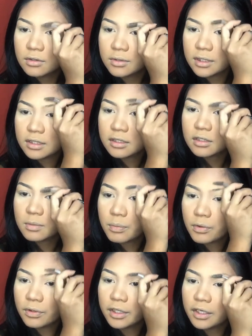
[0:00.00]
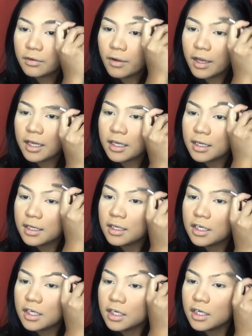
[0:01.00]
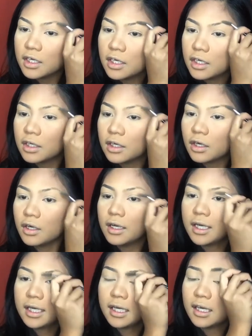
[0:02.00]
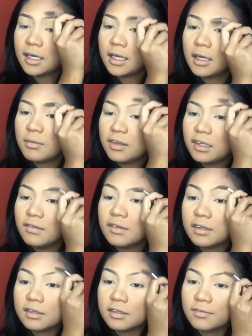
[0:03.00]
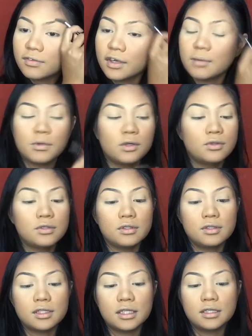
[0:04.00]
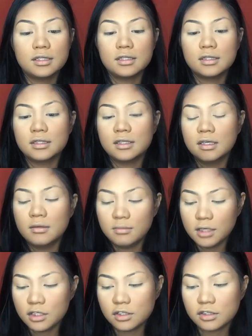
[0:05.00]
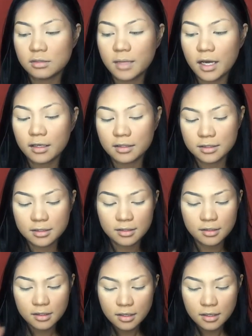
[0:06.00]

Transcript: with a spoolie right here, and I believe this is from Coastal Scents, BH Cosmetics.